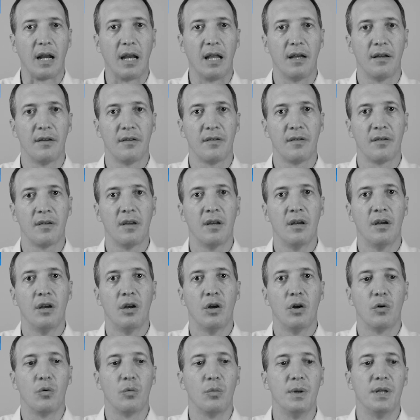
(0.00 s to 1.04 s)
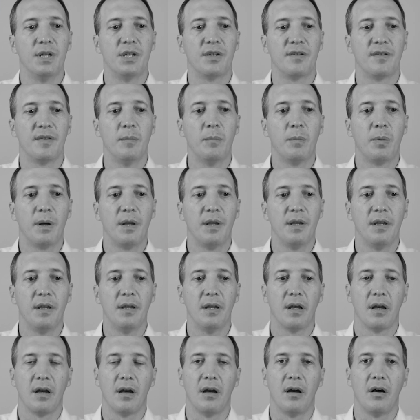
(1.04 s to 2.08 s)
class, which
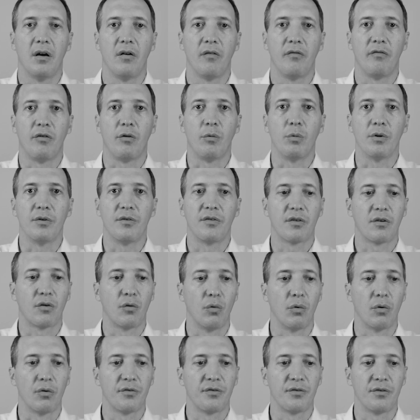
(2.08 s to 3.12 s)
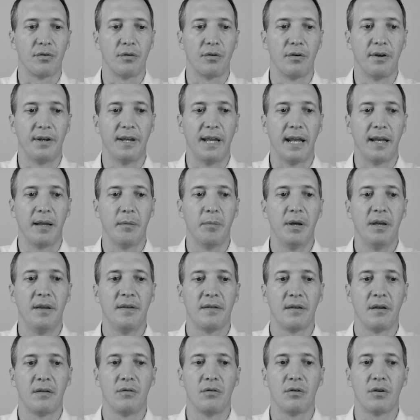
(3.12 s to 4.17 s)
simply forwards calls to the
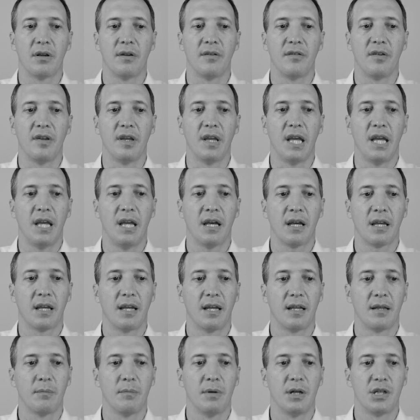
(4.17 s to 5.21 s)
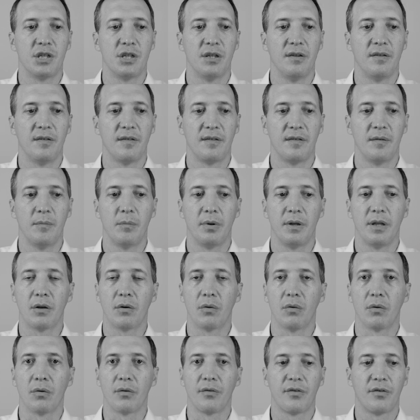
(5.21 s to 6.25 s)
database, as you can see here. GetMatches simply
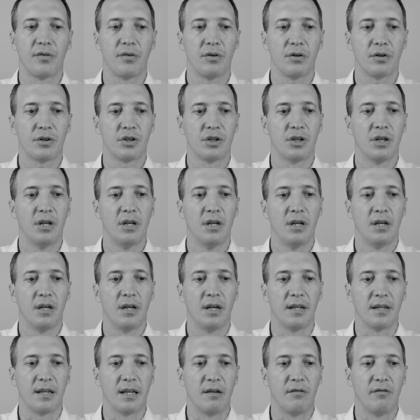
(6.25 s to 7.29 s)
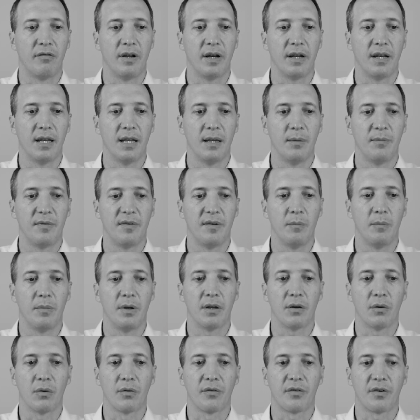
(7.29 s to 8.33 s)
calls search, and GetFlagName
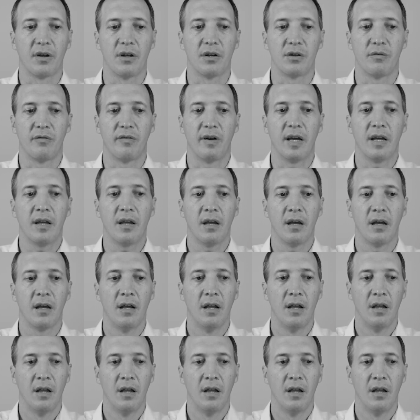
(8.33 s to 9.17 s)
simply calls country flag.